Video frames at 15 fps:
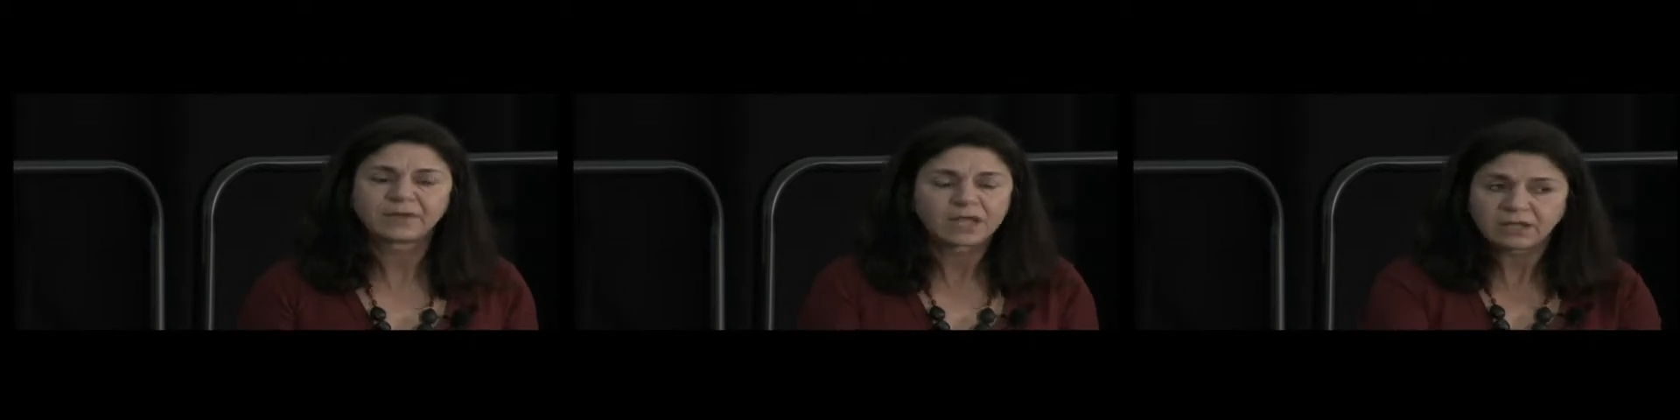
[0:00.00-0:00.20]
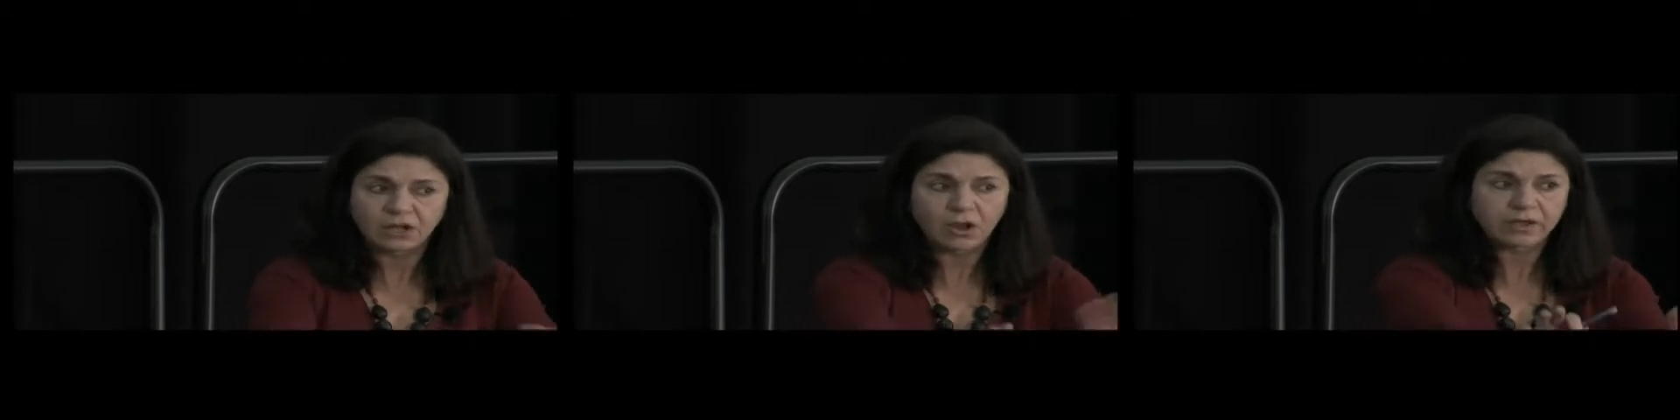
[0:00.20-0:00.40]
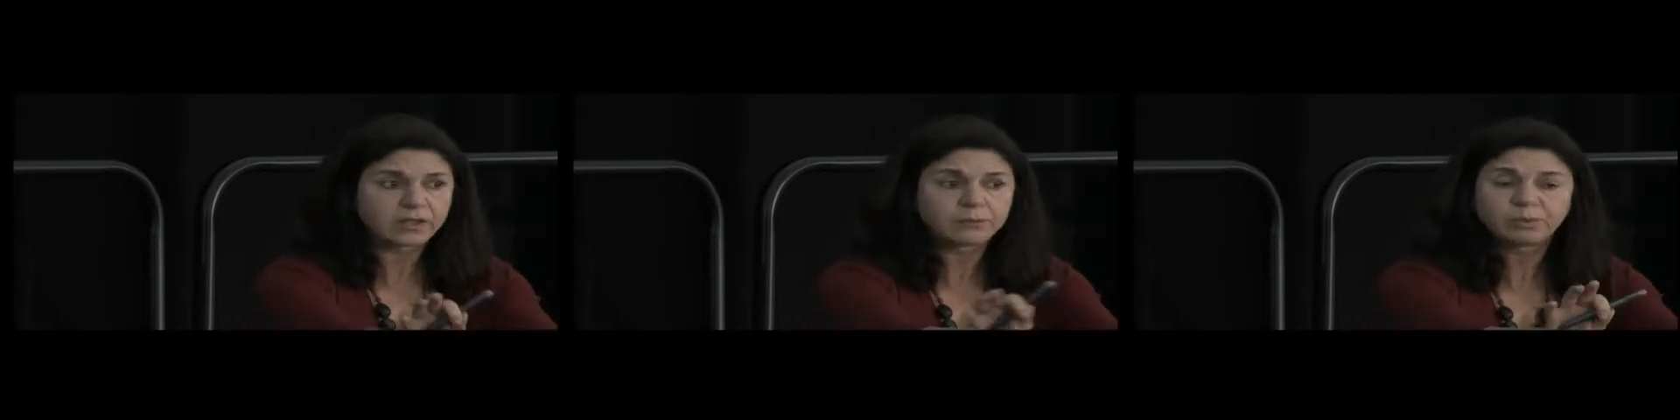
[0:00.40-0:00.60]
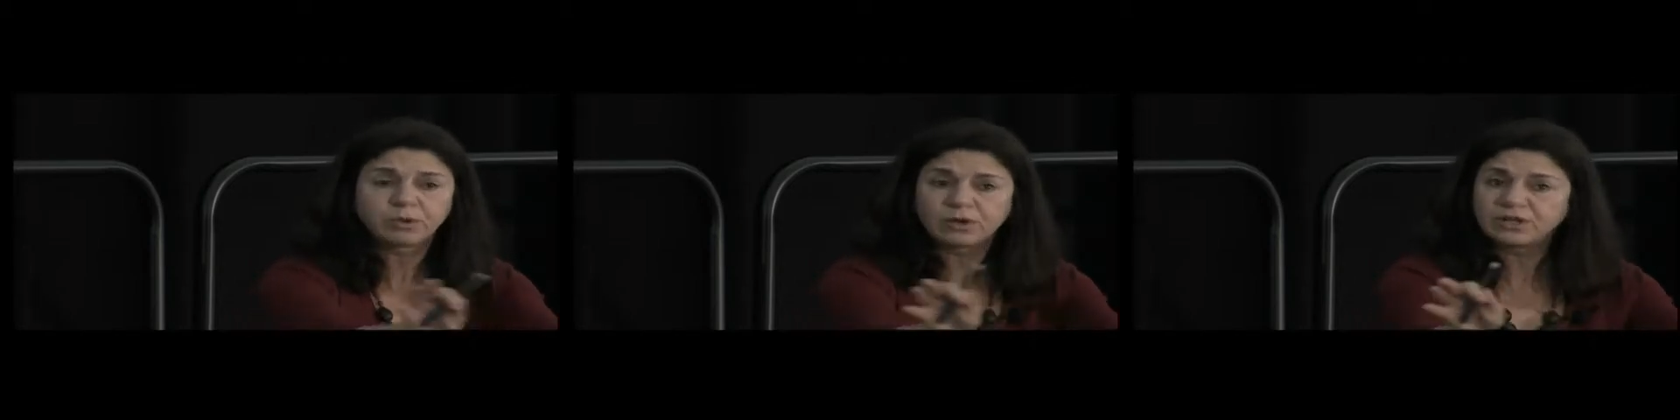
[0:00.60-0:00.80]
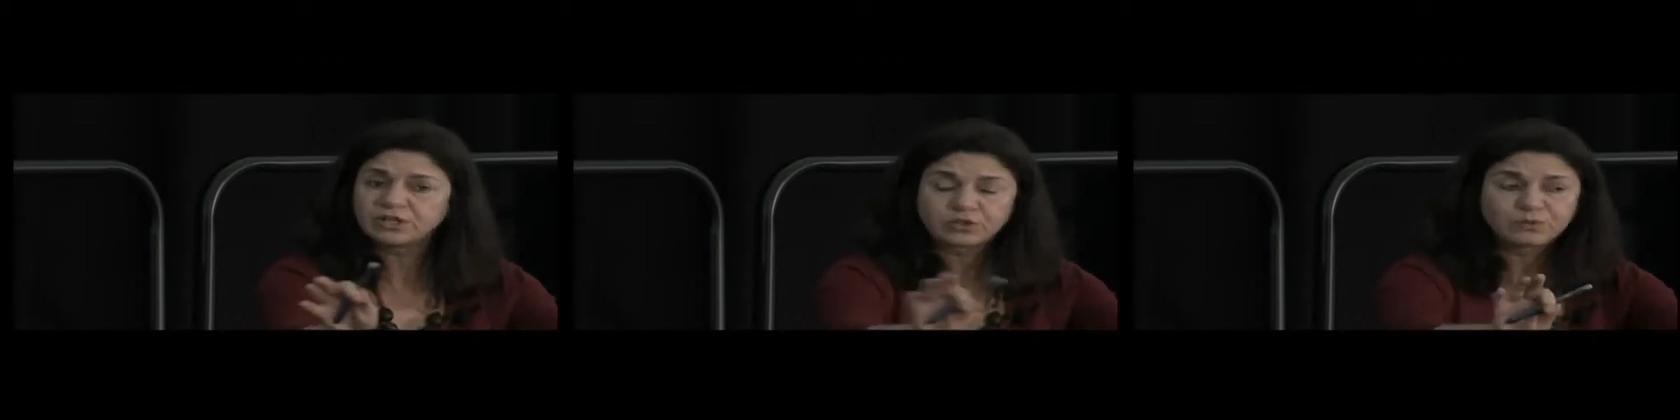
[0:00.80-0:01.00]
you know,
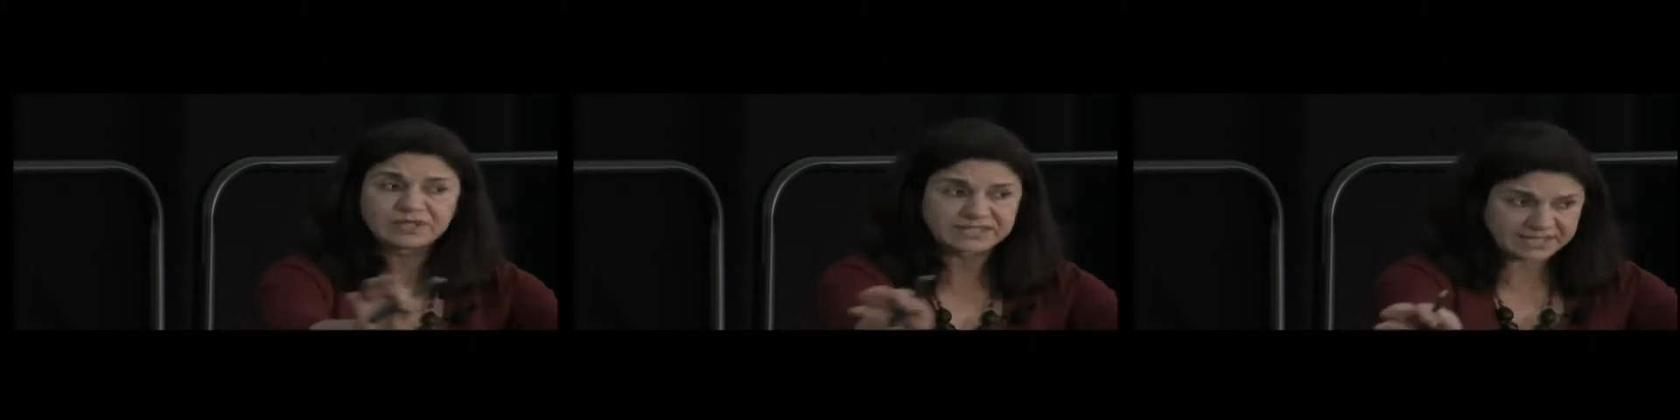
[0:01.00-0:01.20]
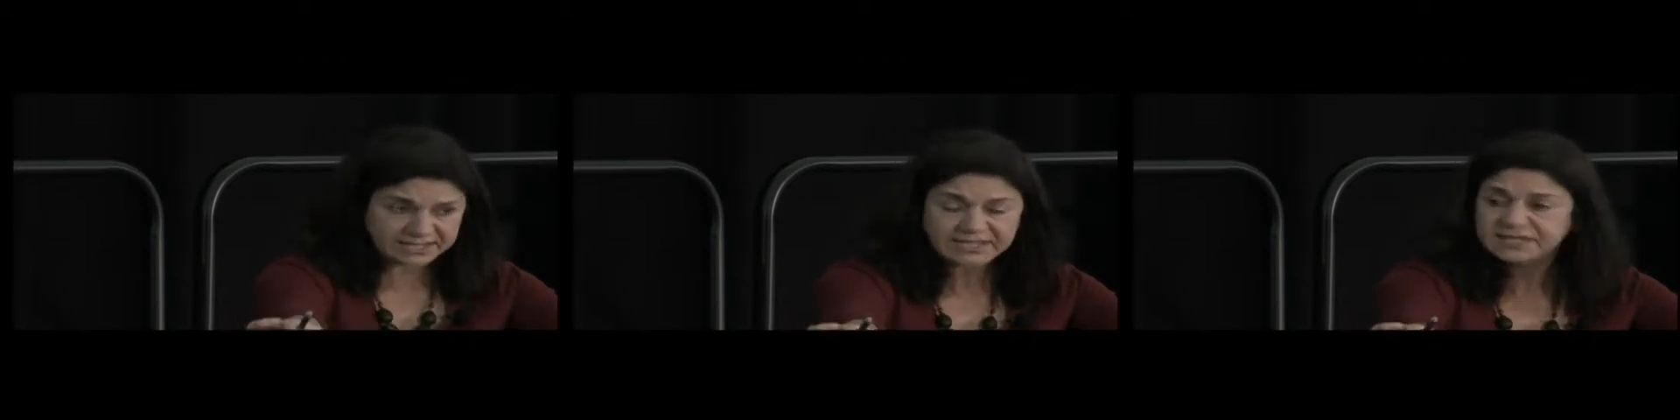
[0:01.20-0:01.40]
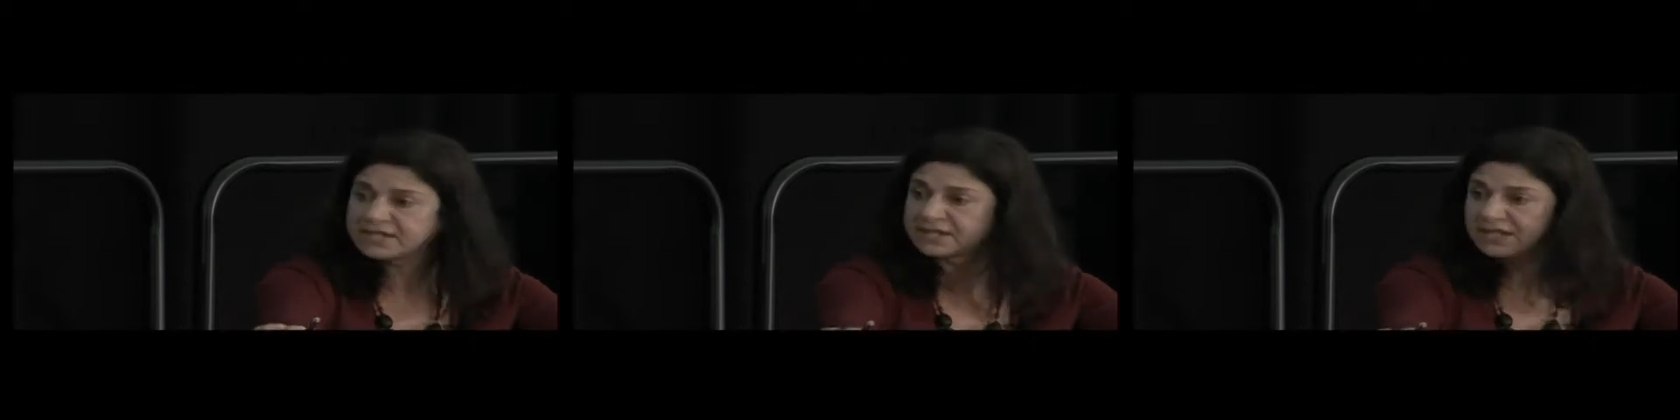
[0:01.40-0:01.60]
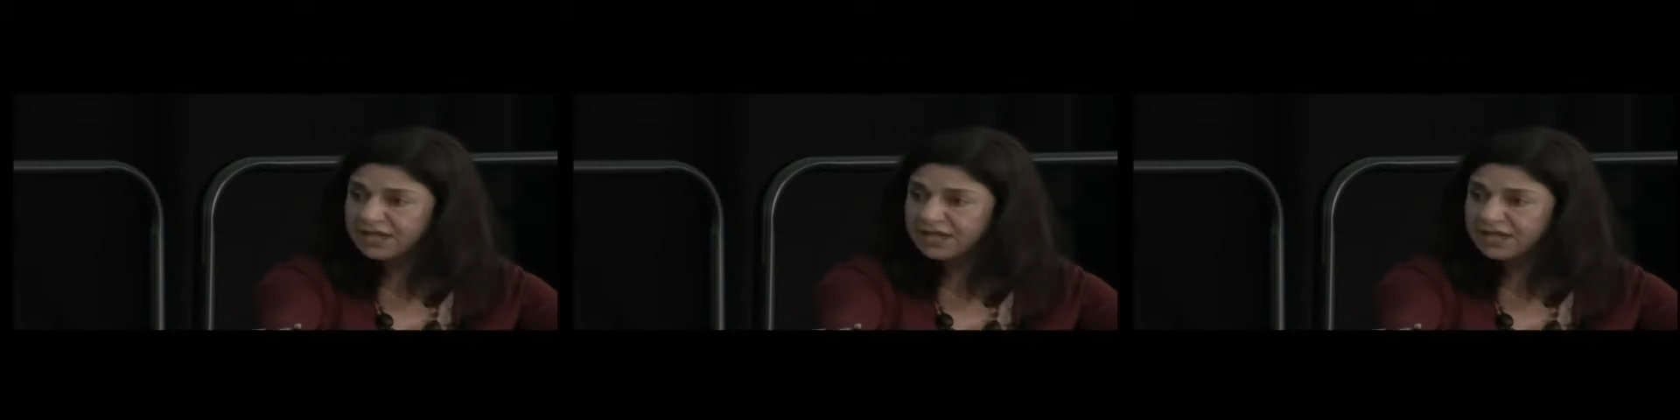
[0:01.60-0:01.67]
employers resisted